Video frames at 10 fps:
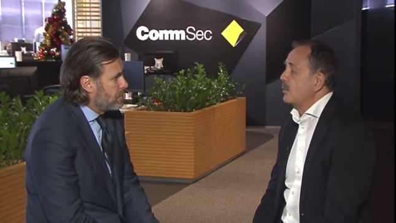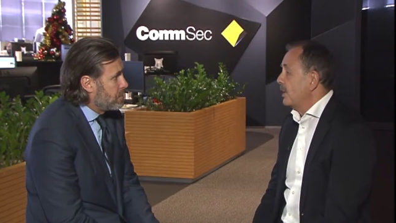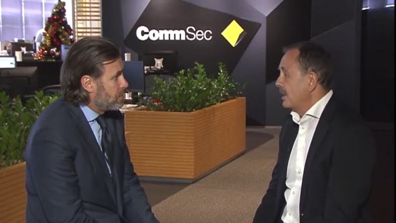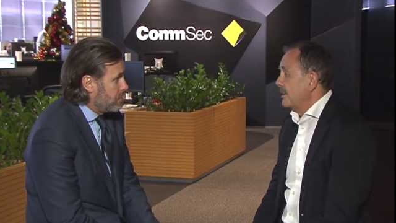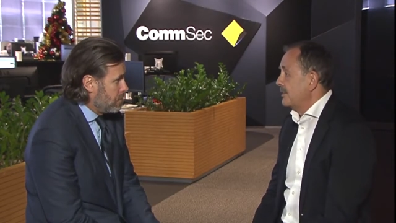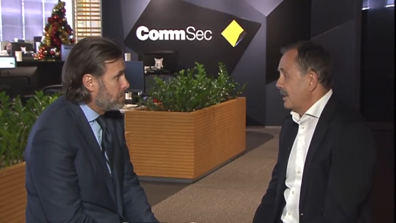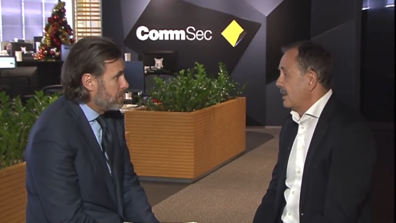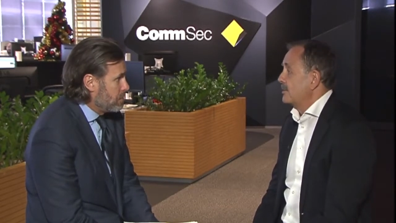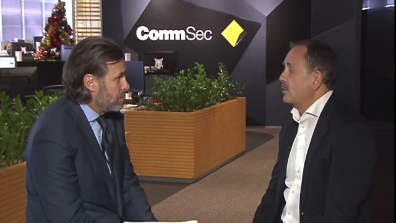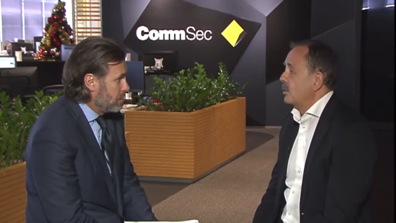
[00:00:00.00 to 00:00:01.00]
Speaker 1: weekly
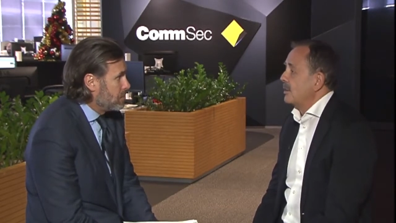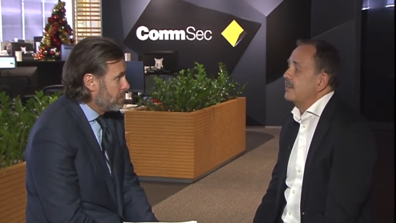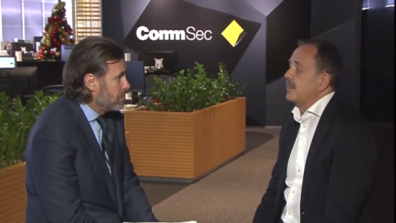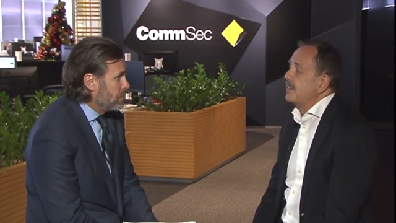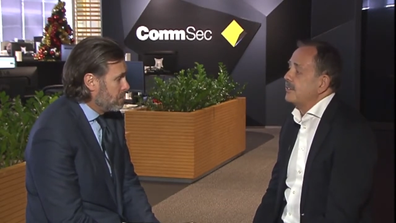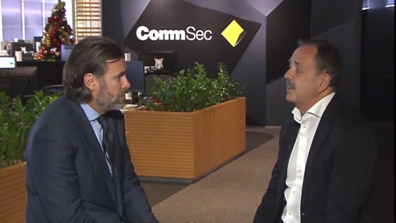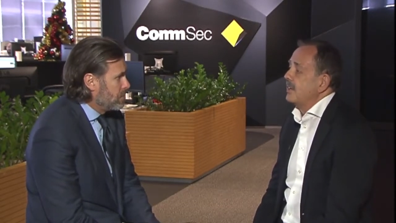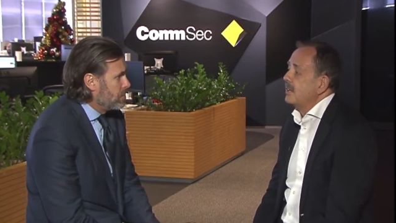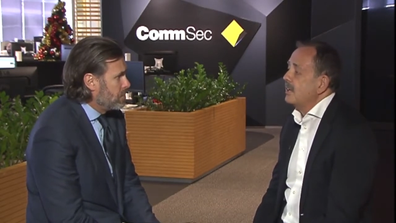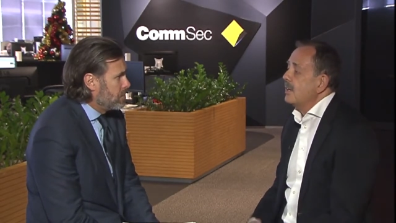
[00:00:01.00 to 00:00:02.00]
sales call, as I said
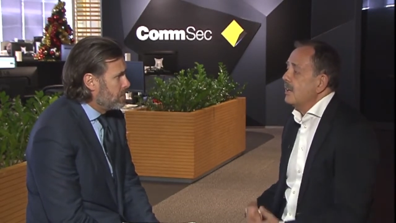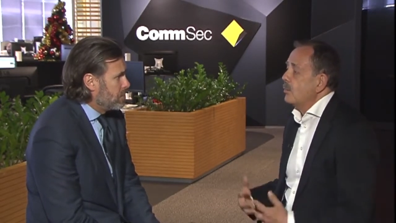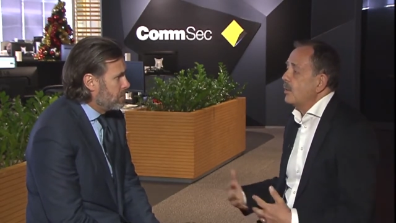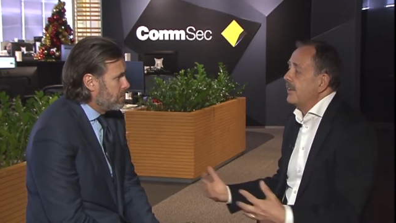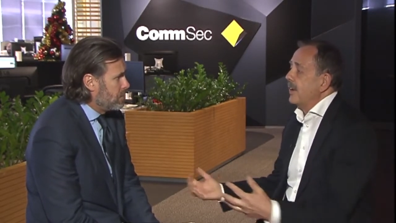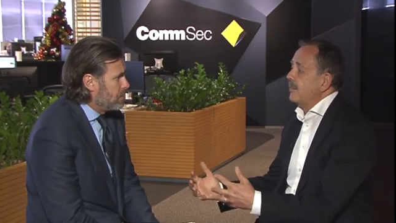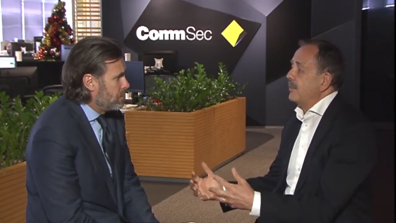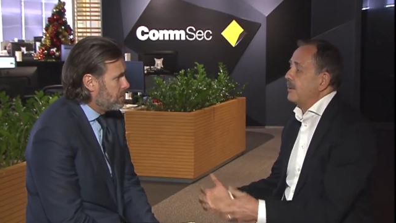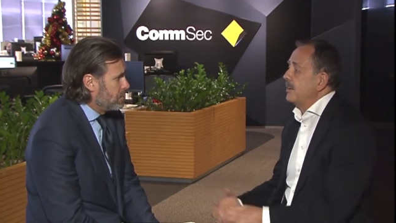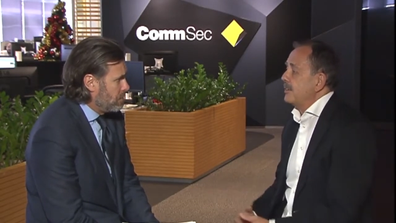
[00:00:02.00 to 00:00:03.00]
with our
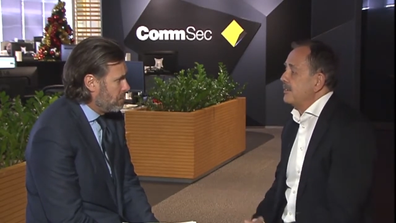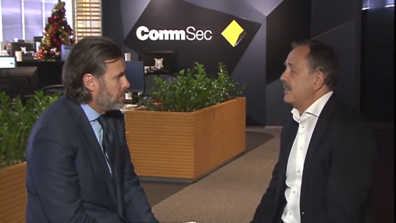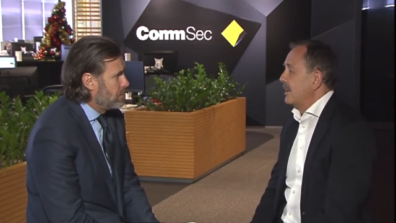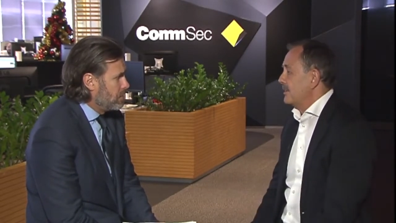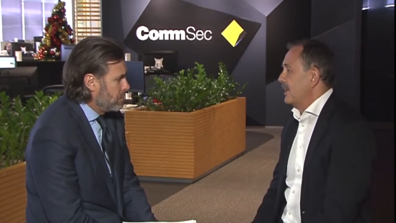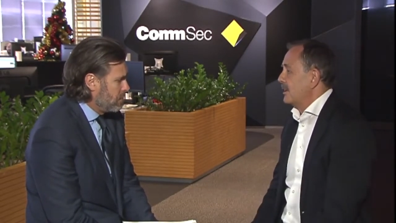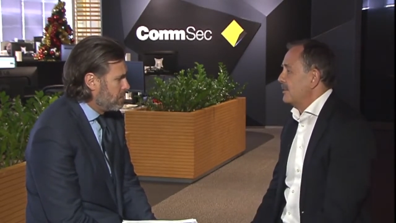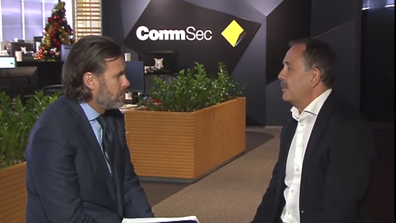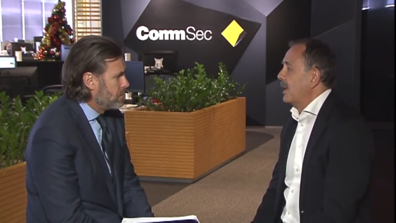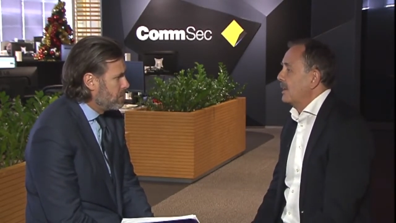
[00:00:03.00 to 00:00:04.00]
various uh, sales
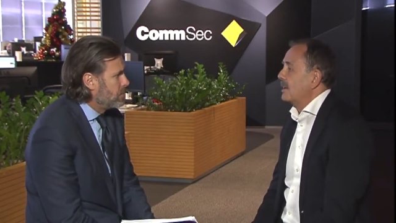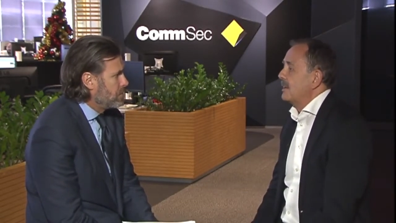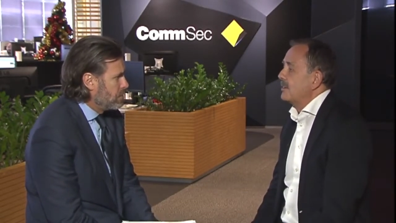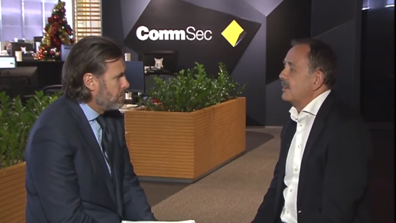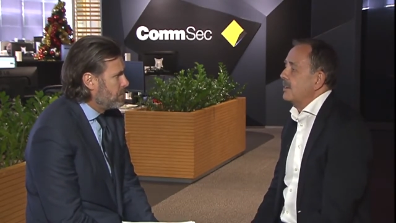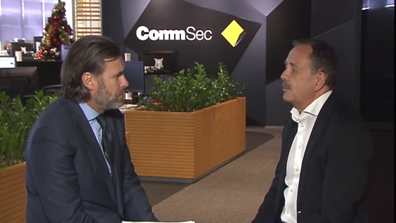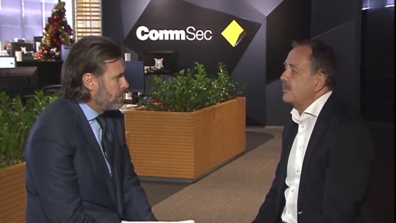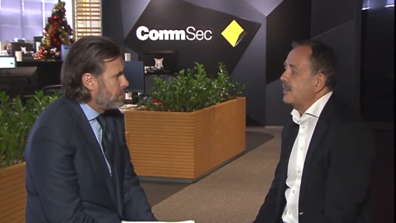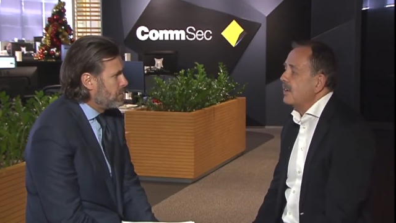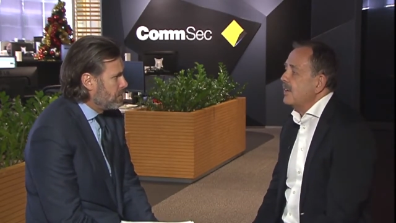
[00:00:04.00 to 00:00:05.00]
and marketing
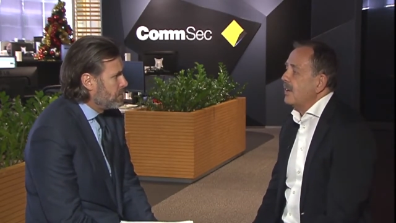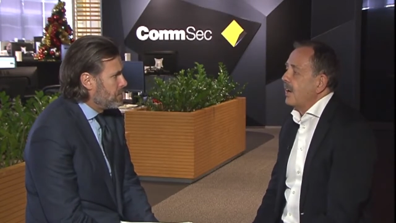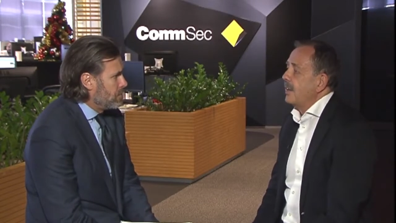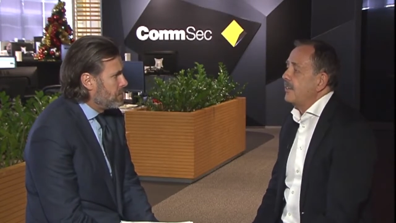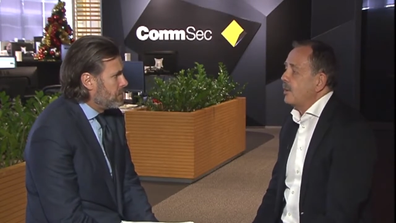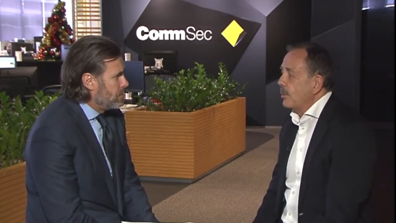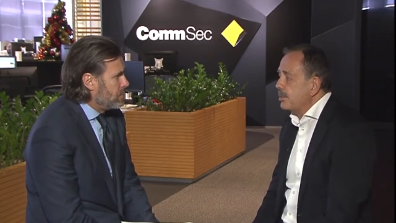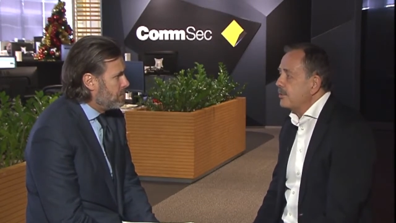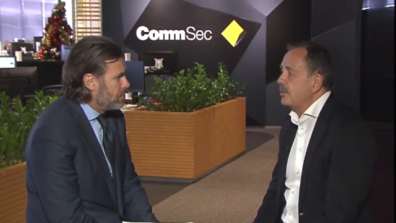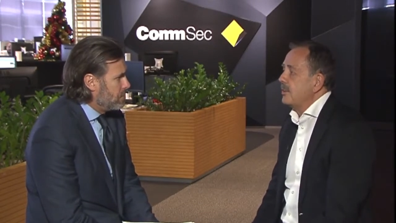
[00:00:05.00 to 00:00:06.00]
teams and the
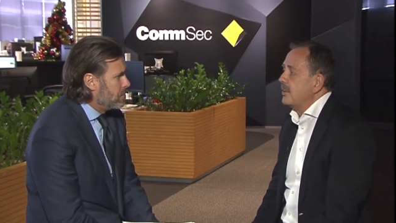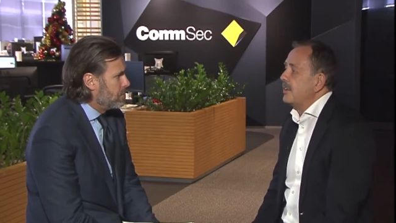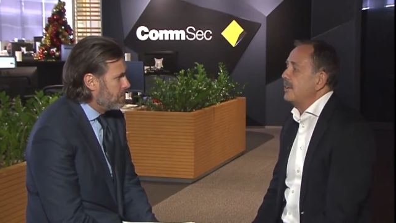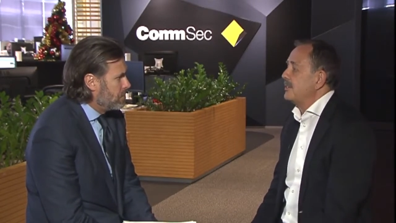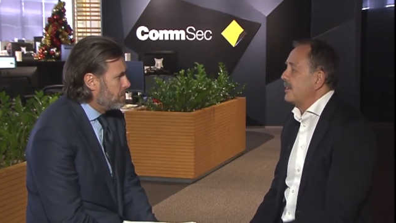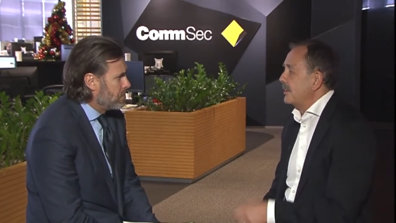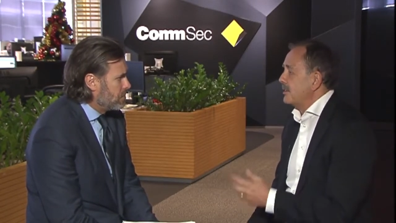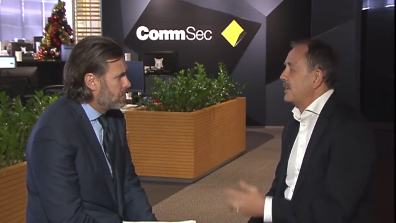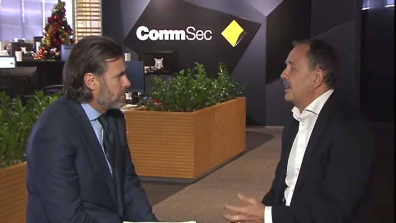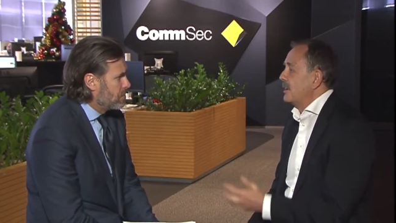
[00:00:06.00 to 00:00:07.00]
opportunities and the
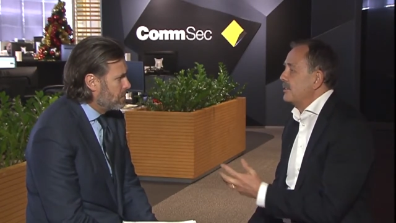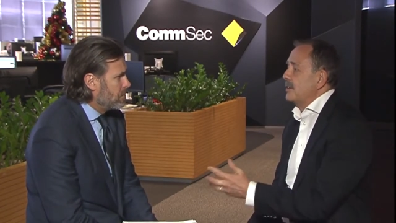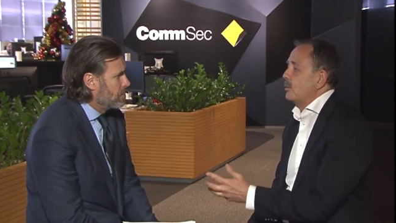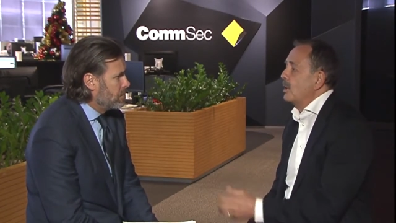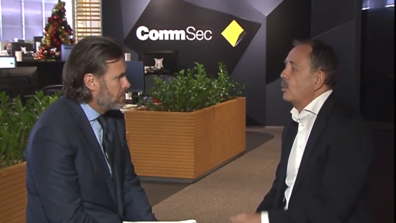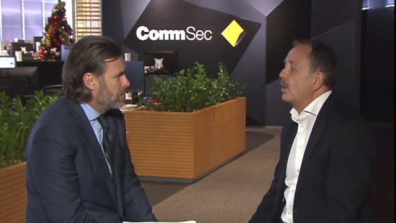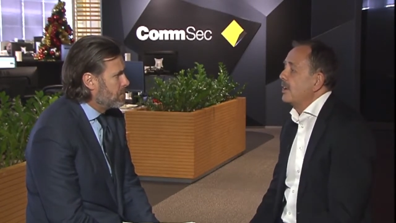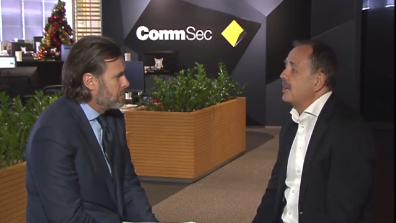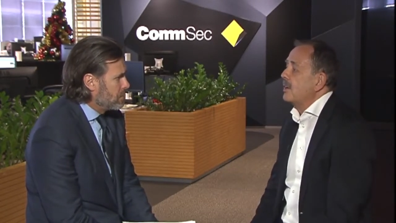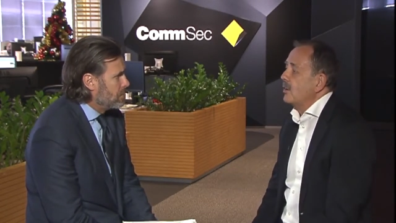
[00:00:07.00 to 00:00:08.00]
sales that we're
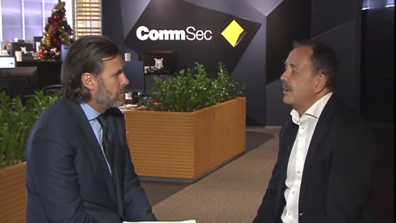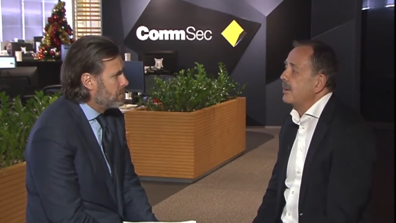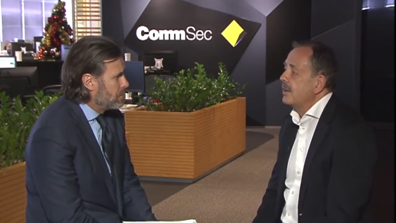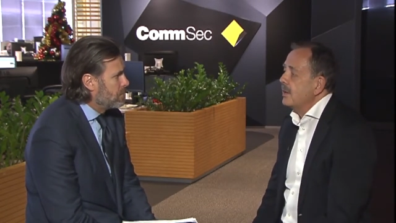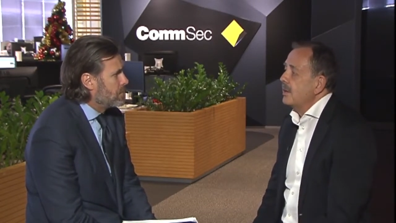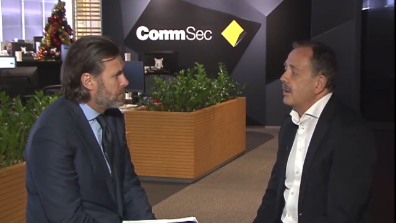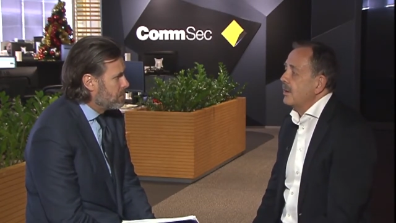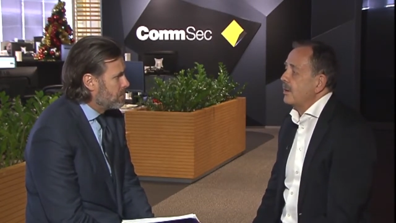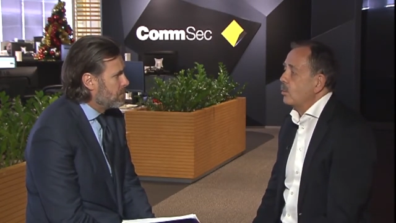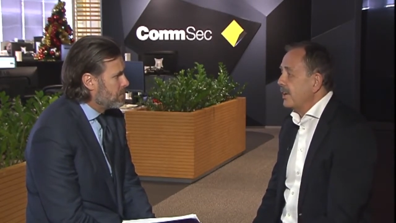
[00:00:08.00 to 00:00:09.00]
working on
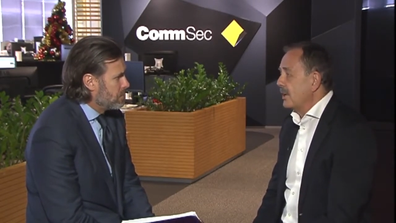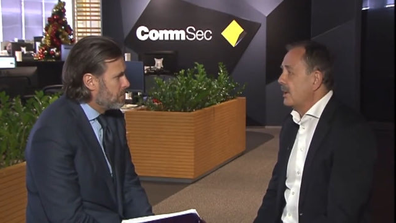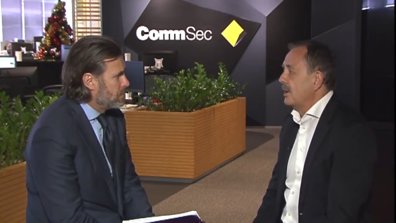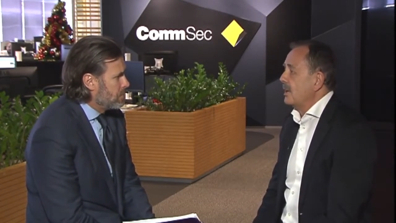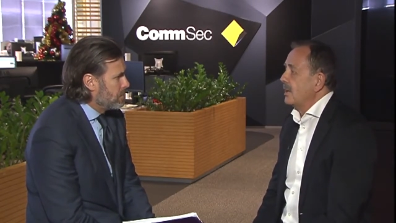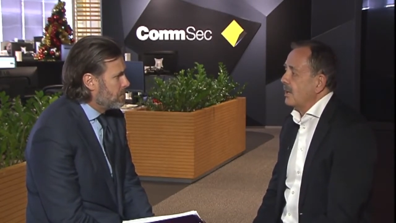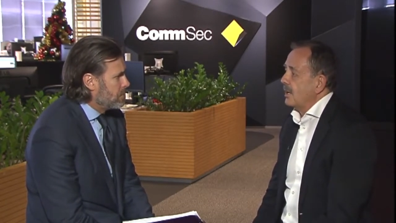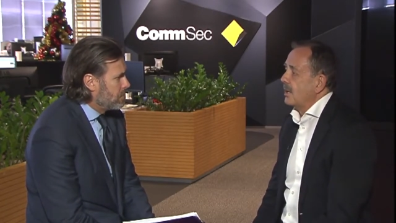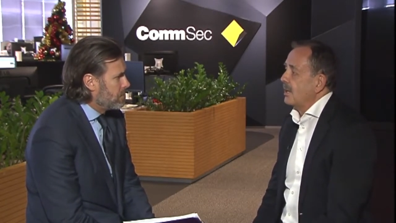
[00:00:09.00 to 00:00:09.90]
on a weekly, uh,